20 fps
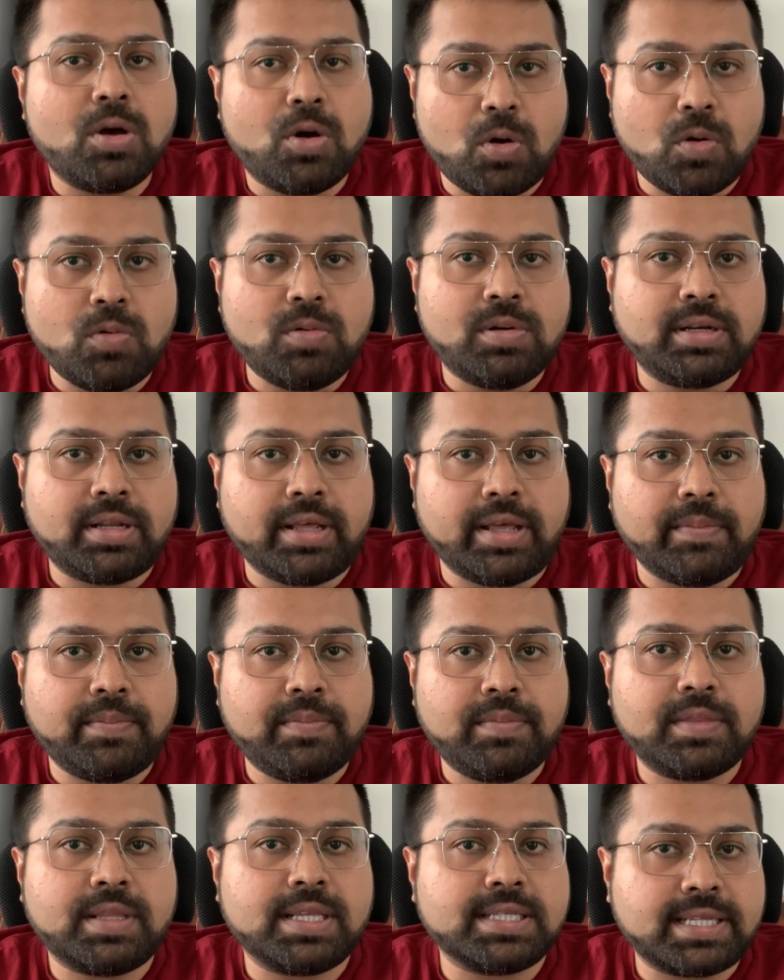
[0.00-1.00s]
Over time,
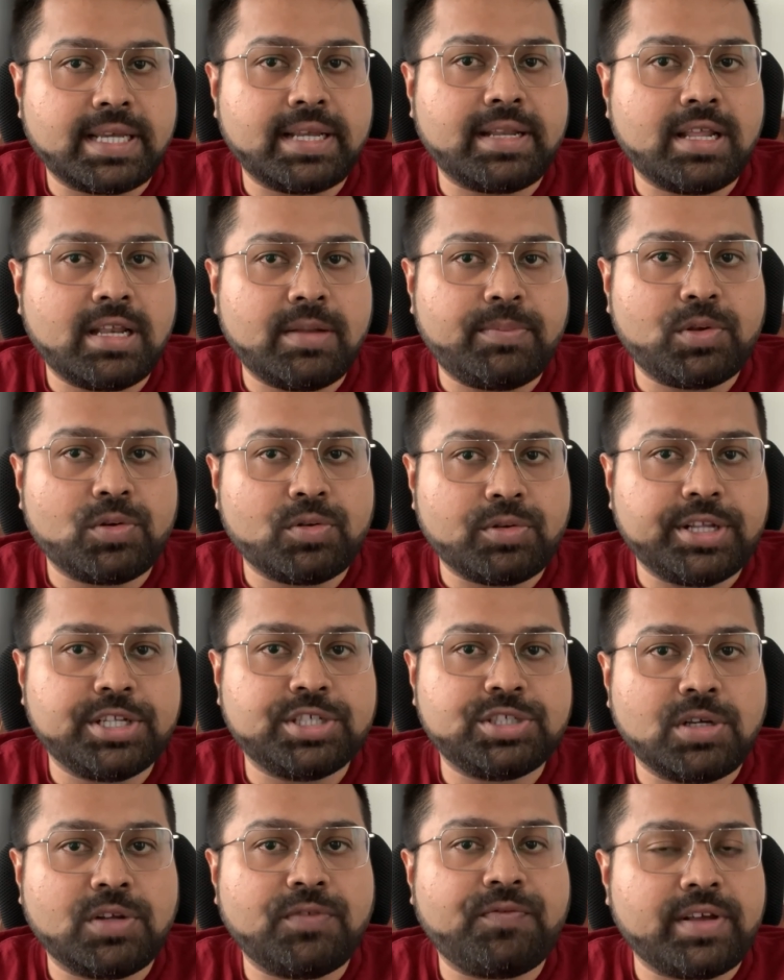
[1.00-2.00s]
this can help you
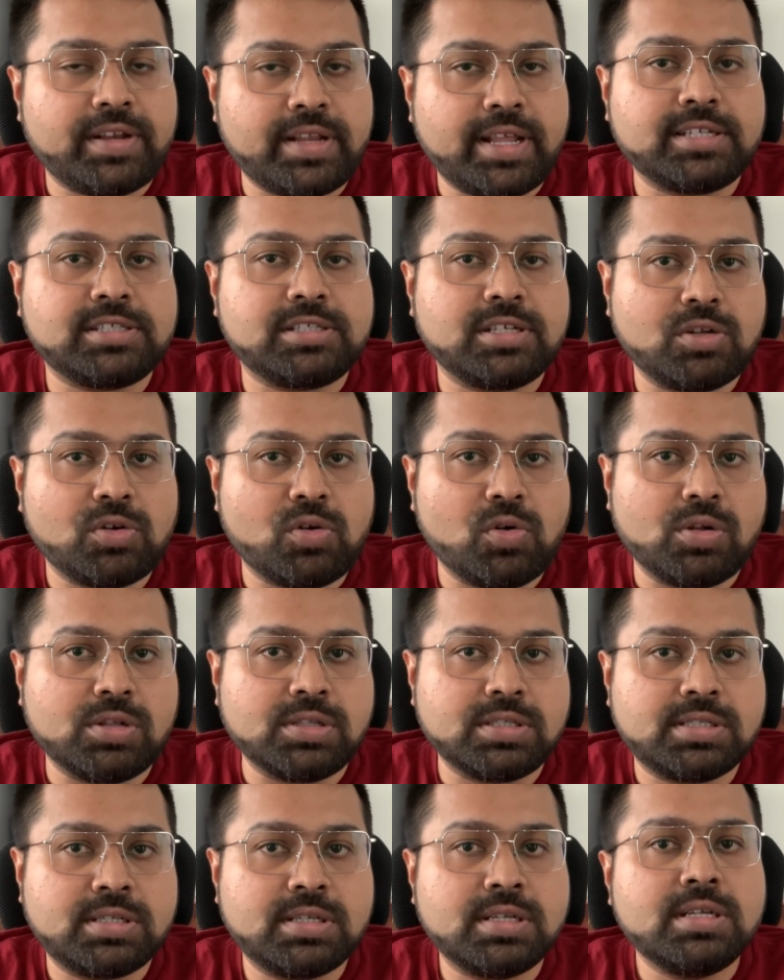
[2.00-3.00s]
reach your financial
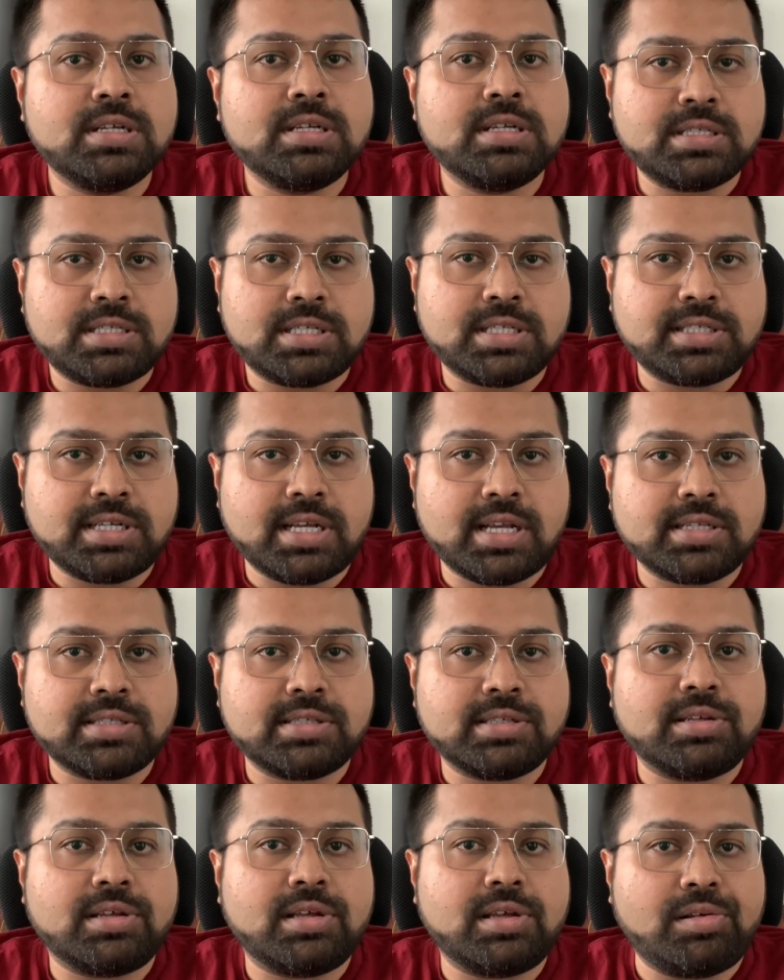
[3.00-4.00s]
goals, such
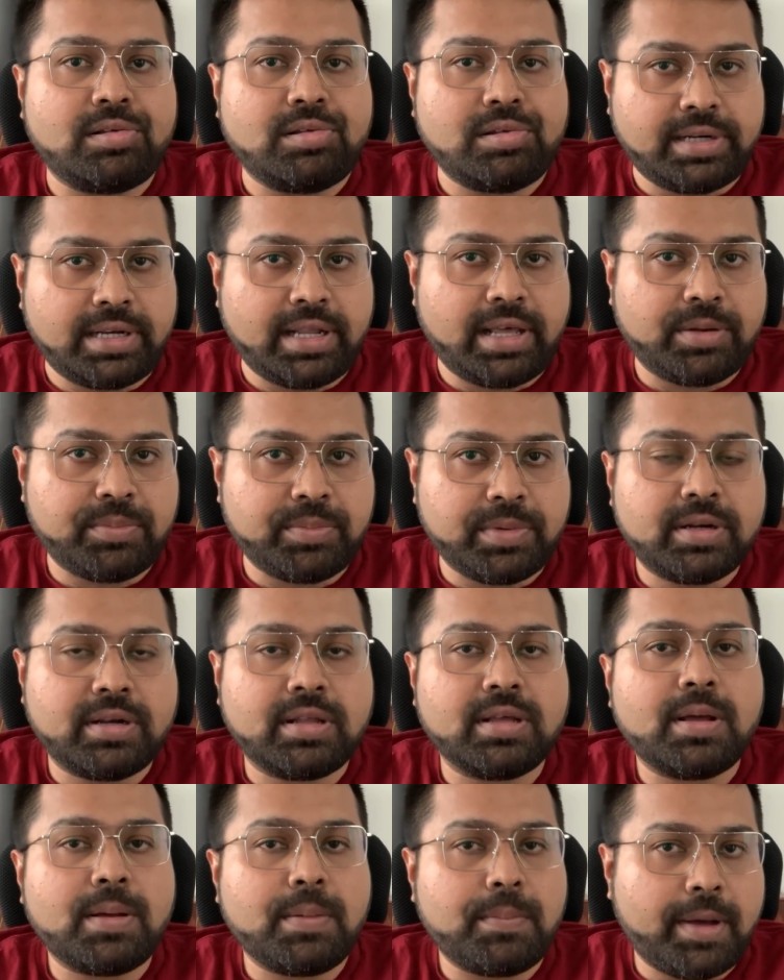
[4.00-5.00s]
as retirement,
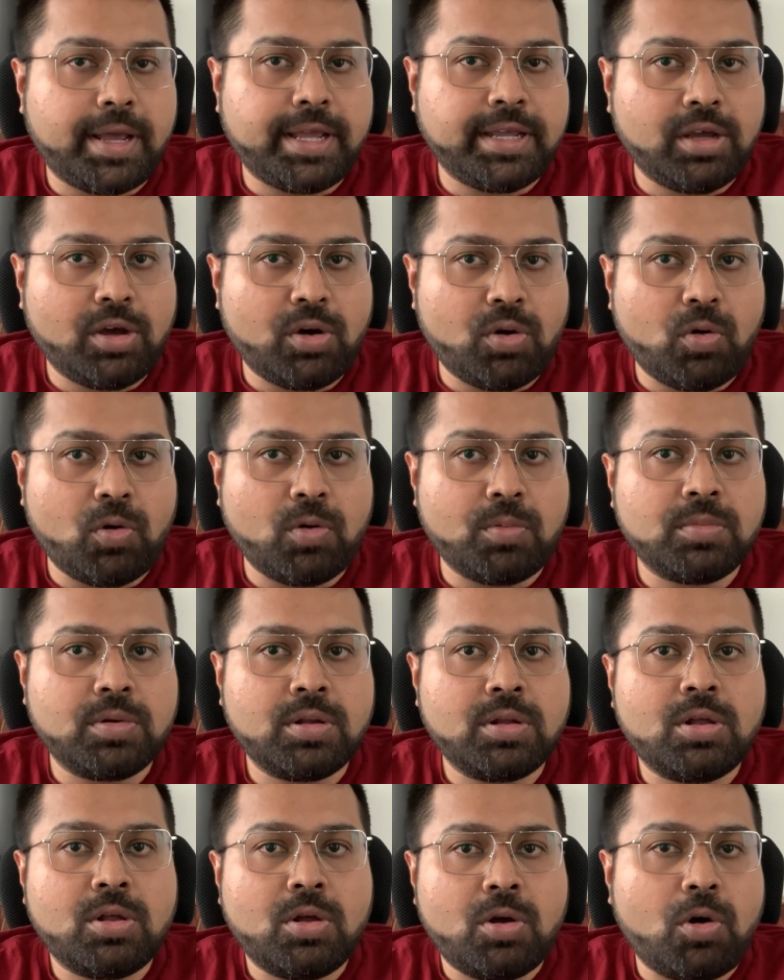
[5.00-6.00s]
buying a
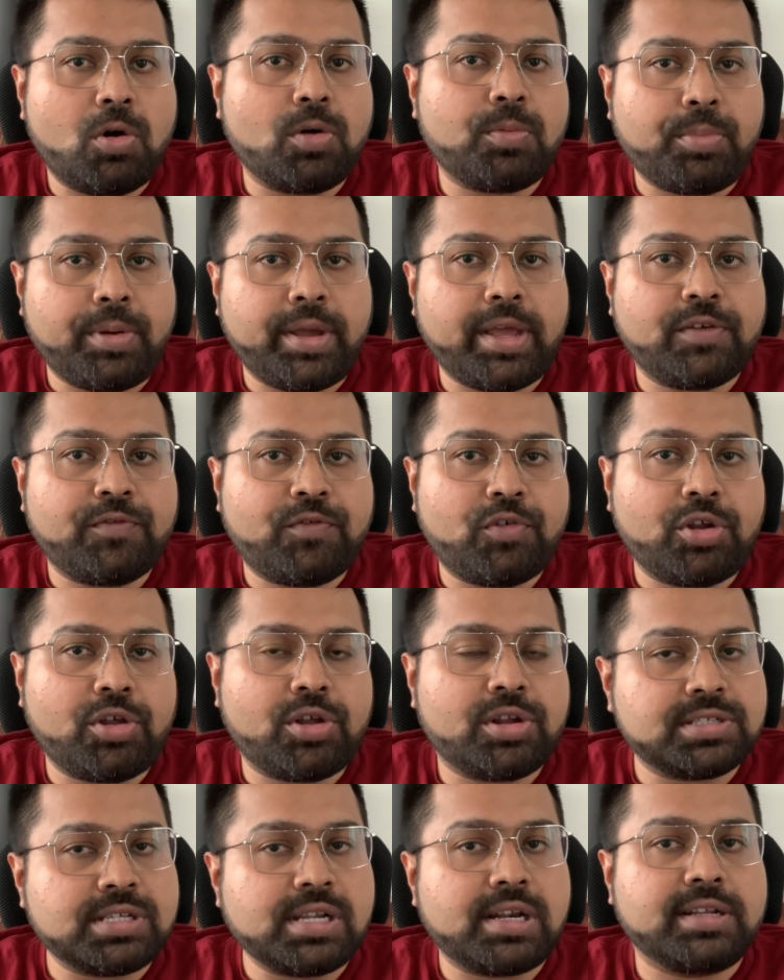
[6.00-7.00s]
home, or paying for
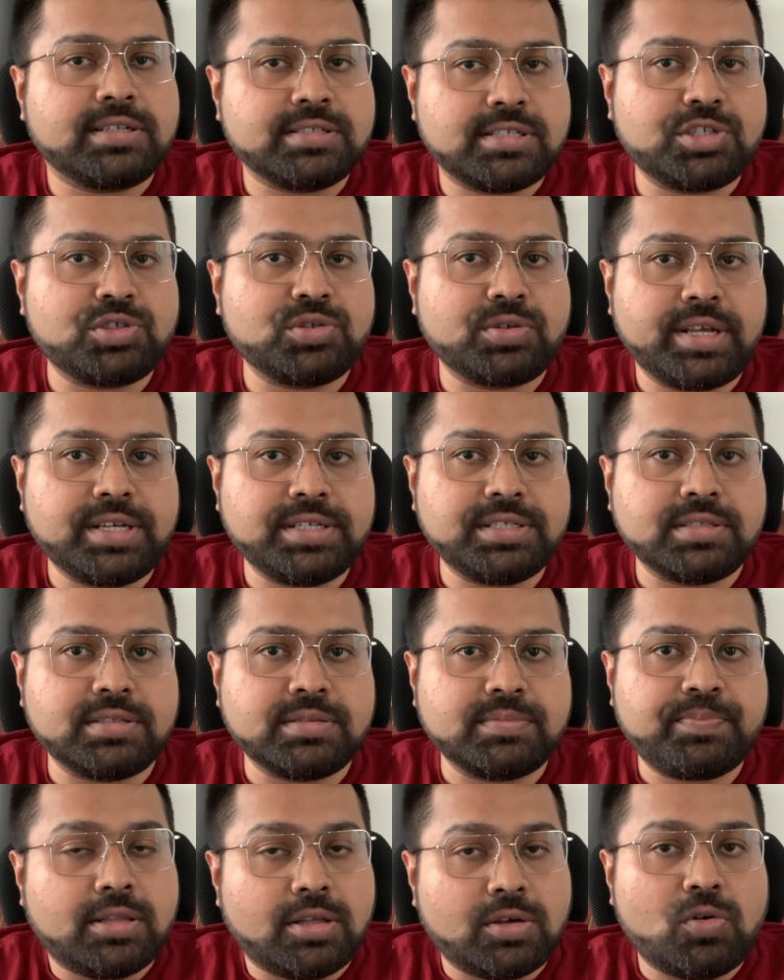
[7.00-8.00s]
your children's
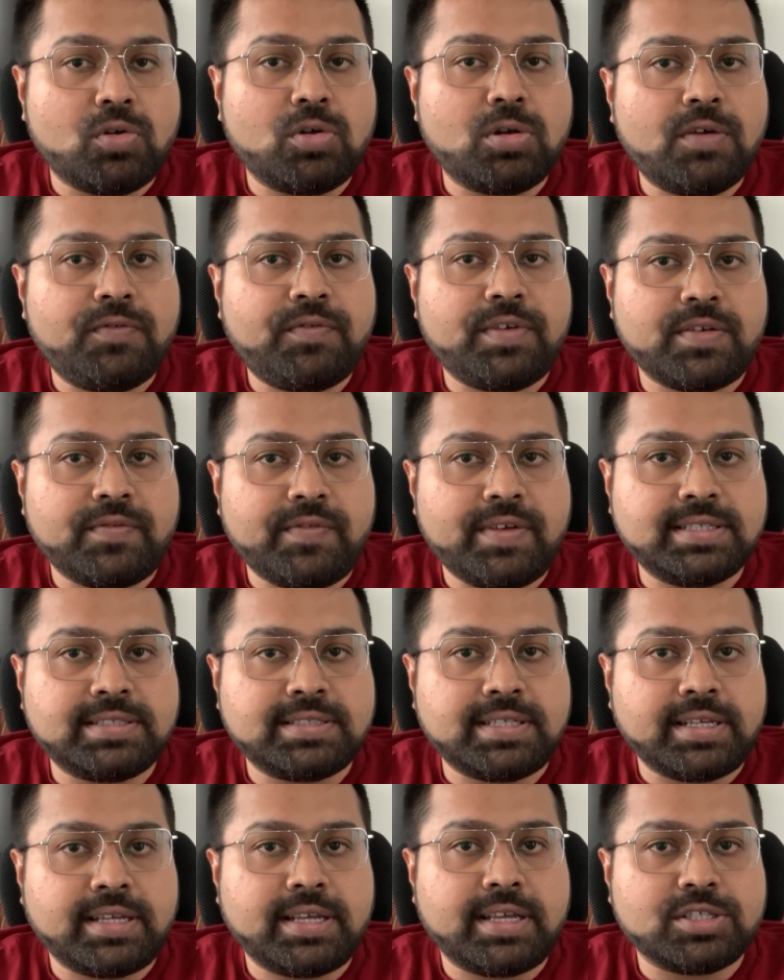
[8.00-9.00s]
education. The goal of
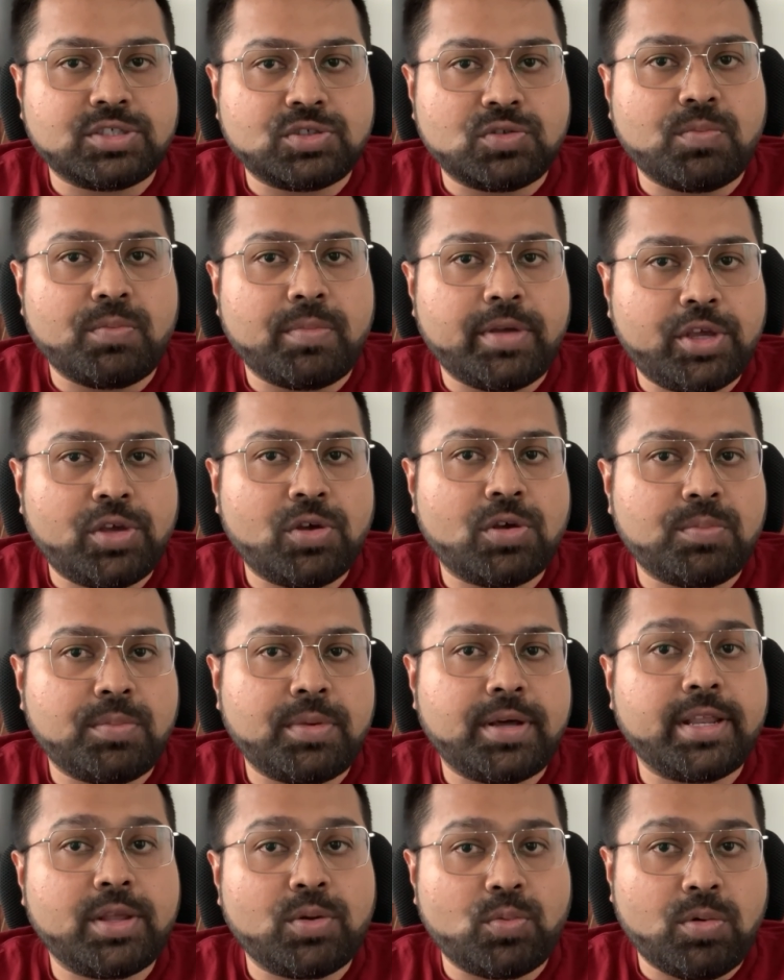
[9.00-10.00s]
investing is to make your
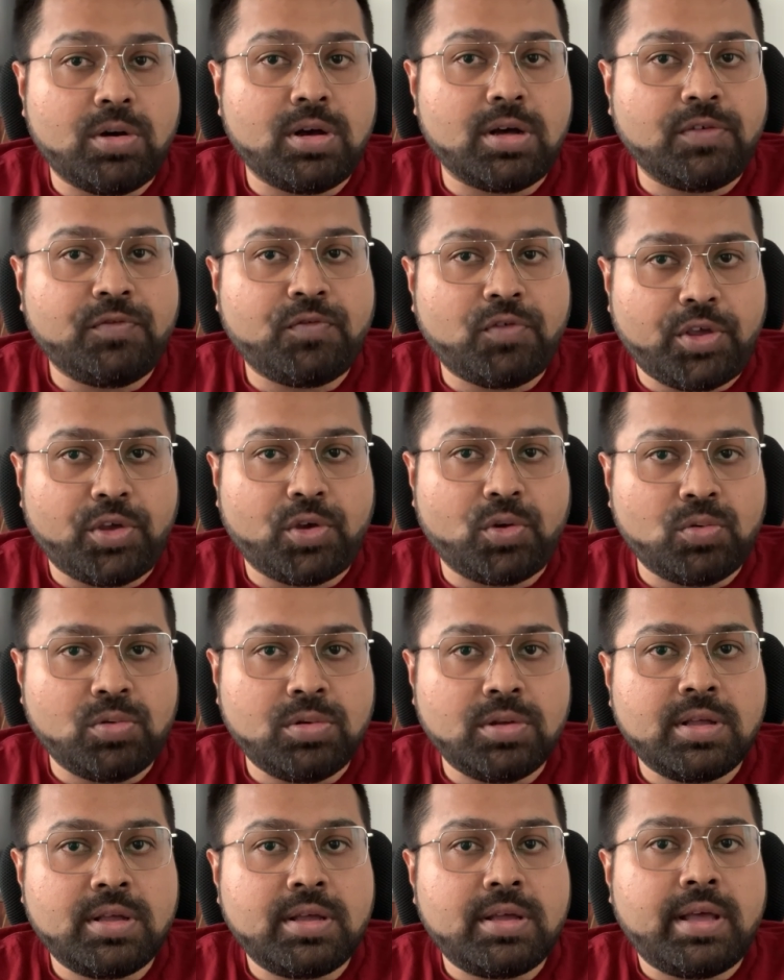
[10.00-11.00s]
money work for you
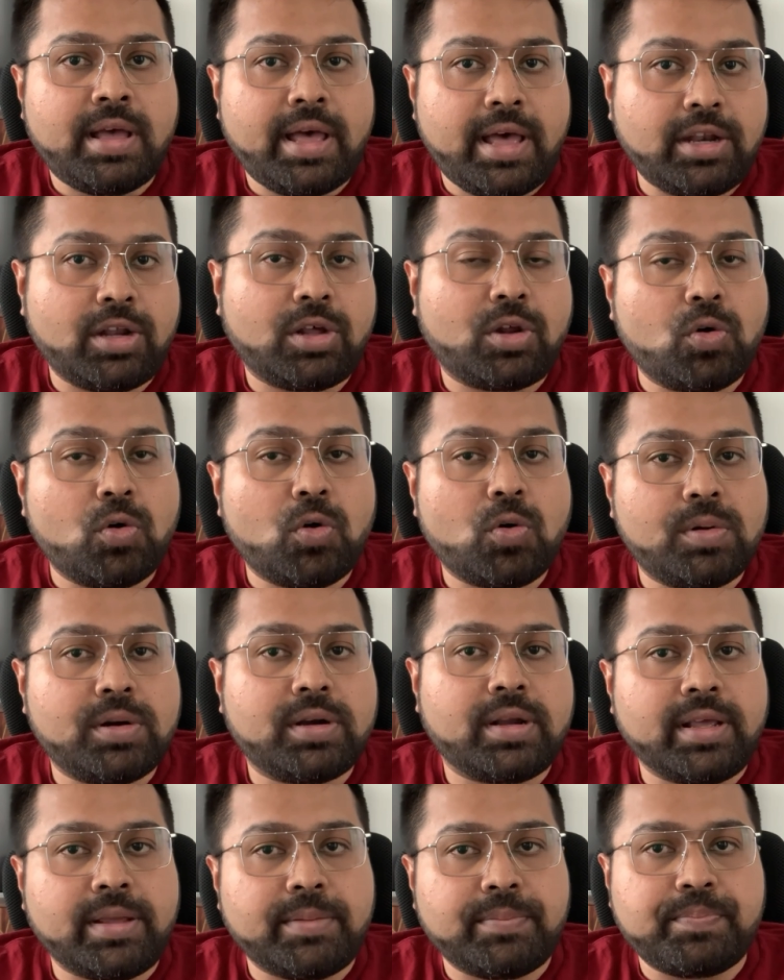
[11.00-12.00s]
and grow over
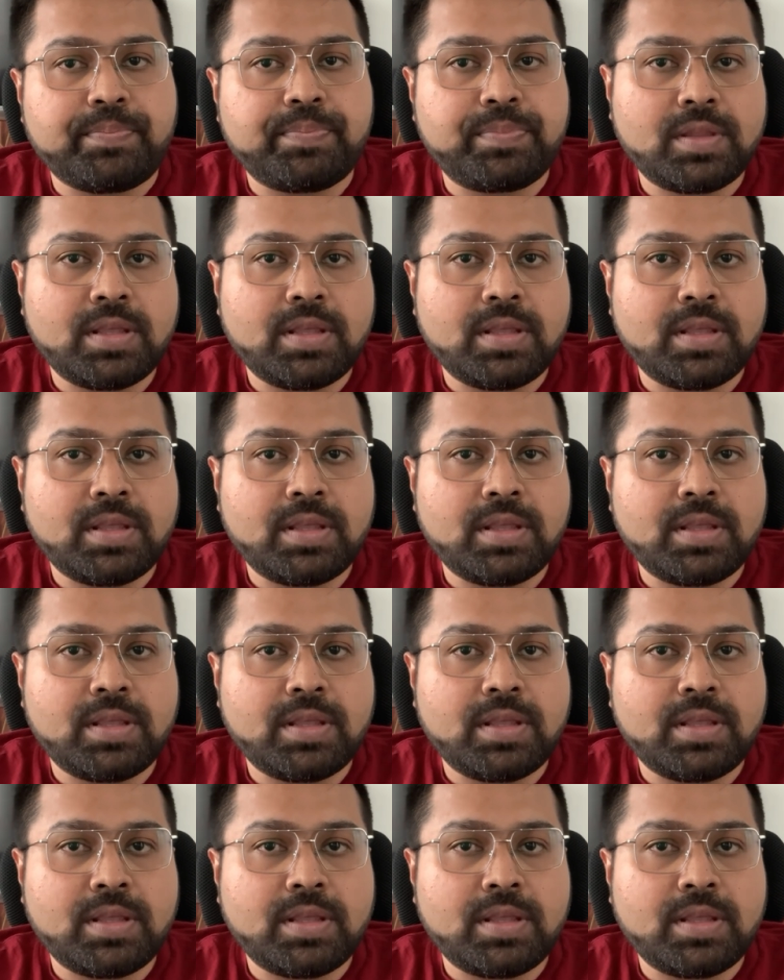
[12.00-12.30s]
time.